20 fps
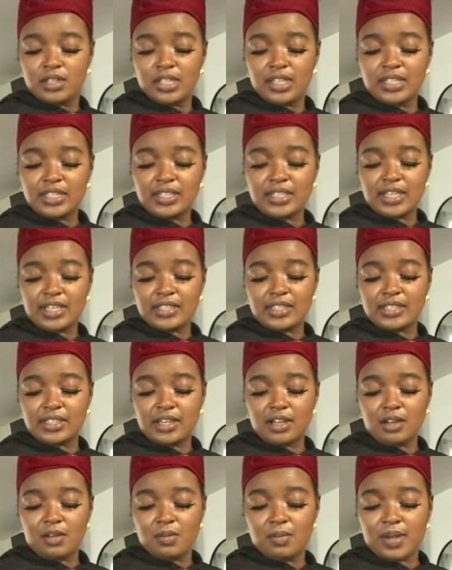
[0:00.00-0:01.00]
It say
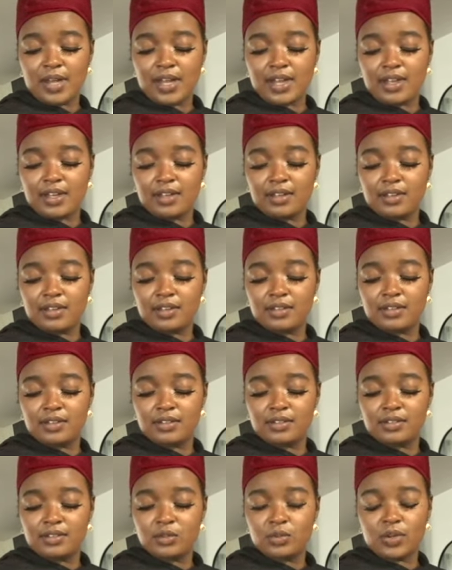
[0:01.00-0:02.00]
sell by
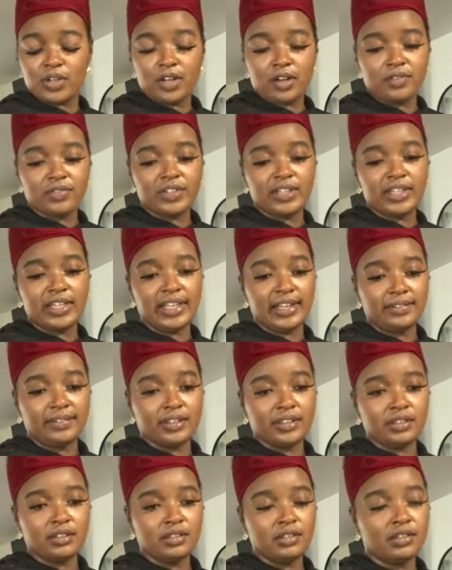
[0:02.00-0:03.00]

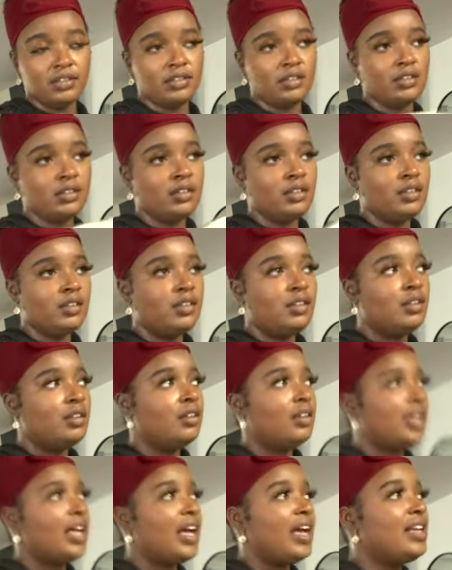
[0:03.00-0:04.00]
12/11.
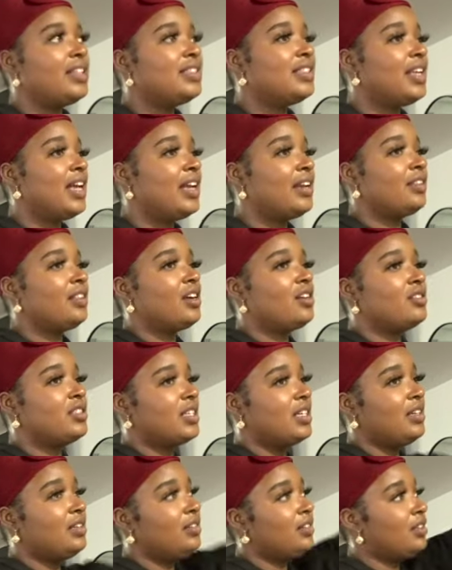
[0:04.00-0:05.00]
Ain't today the
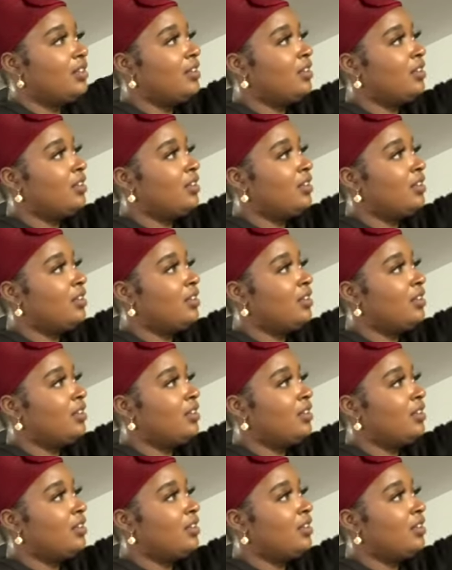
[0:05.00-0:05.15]
13th?